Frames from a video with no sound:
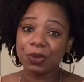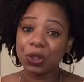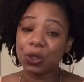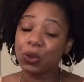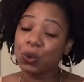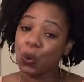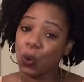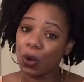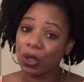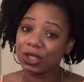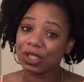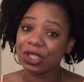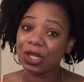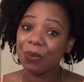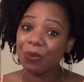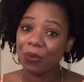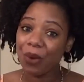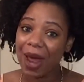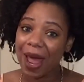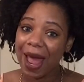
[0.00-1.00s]
to
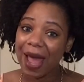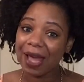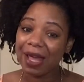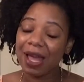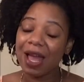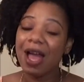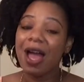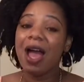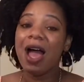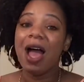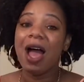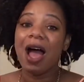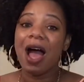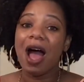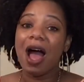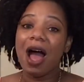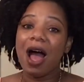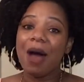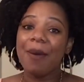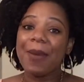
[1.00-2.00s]
Nordstrom Rack,
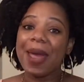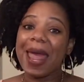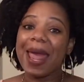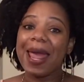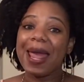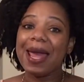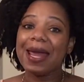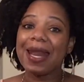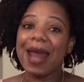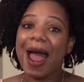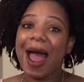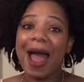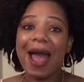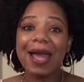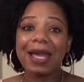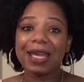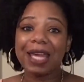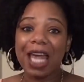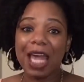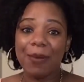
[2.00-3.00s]
and
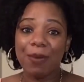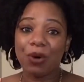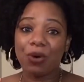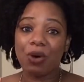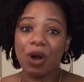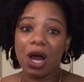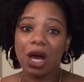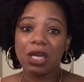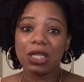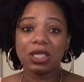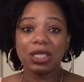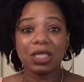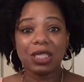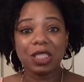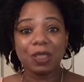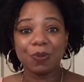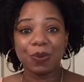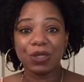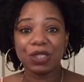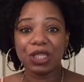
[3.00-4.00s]
I came across
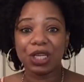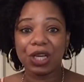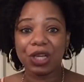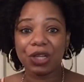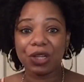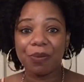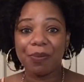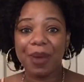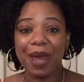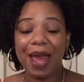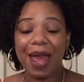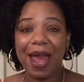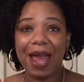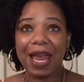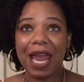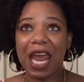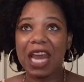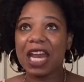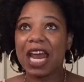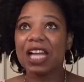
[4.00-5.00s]
this particular
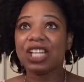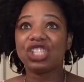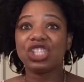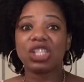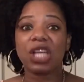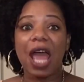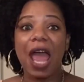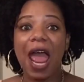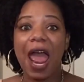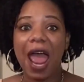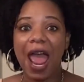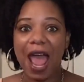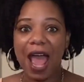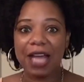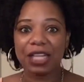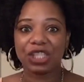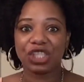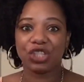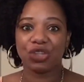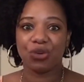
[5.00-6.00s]
bag, and I just
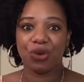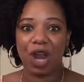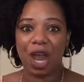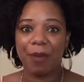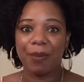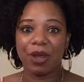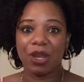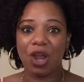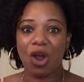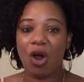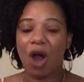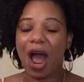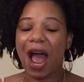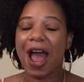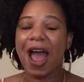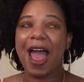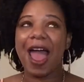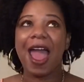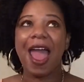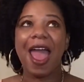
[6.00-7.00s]
had to grab it, y'all.
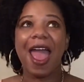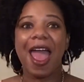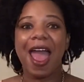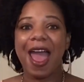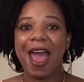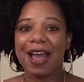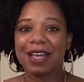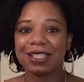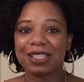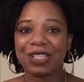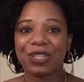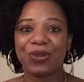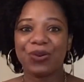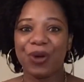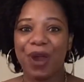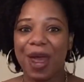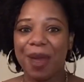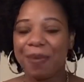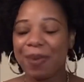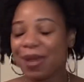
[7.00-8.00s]
I had to
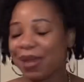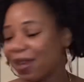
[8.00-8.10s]
grab it.